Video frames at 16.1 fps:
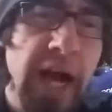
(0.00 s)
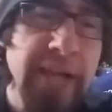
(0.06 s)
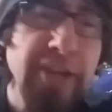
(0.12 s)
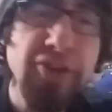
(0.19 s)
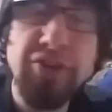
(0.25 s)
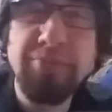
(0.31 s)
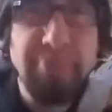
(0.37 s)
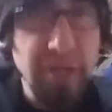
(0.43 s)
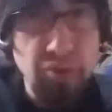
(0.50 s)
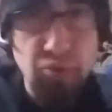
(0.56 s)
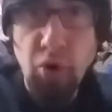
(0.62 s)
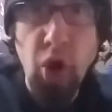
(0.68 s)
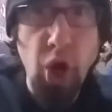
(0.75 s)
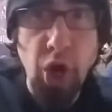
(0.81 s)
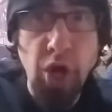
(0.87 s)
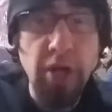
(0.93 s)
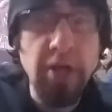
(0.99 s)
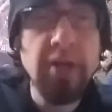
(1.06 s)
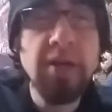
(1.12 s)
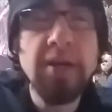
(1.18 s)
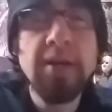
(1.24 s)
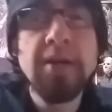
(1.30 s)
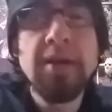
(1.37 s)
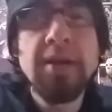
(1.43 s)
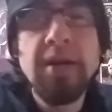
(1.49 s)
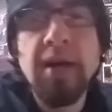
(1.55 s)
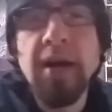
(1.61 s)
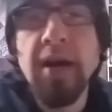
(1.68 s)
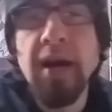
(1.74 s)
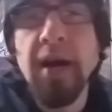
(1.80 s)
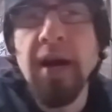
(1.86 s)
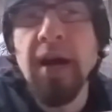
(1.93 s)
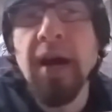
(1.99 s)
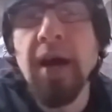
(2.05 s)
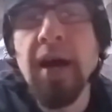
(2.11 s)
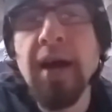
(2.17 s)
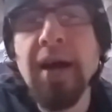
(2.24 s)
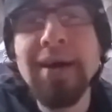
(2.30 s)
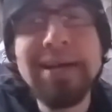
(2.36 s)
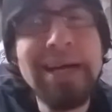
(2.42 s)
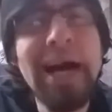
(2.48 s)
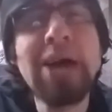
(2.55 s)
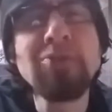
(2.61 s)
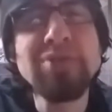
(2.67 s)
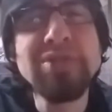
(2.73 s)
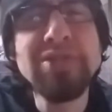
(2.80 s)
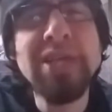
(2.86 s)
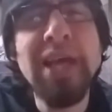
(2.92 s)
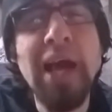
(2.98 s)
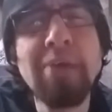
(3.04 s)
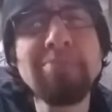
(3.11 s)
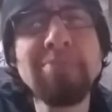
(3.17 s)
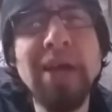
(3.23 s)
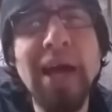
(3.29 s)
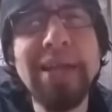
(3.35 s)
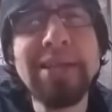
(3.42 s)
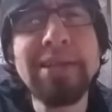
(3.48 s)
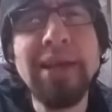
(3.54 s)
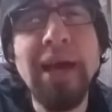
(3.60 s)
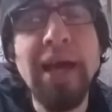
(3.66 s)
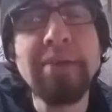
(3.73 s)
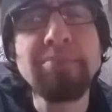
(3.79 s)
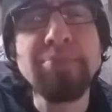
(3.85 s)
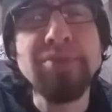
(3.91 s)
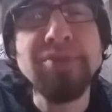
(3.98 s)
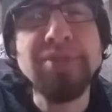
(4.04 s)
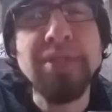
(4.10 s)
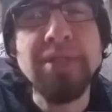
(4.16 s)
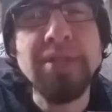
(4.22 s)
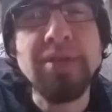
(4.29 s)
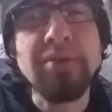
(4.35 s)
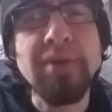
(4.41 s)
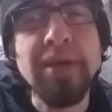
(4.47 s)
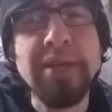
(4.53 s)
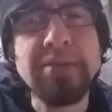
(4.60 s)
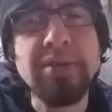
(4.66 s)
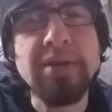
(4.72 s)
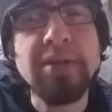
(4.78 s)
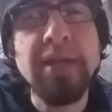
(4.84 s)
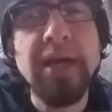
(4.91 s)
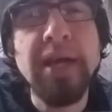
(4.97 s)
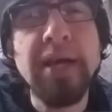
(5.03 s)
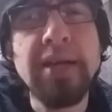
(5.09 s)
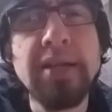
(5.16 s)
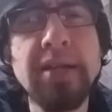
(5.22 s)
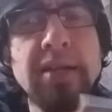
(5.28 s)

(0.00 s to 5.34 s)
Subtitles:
could be wrong. I would say I'm 99% correct on that.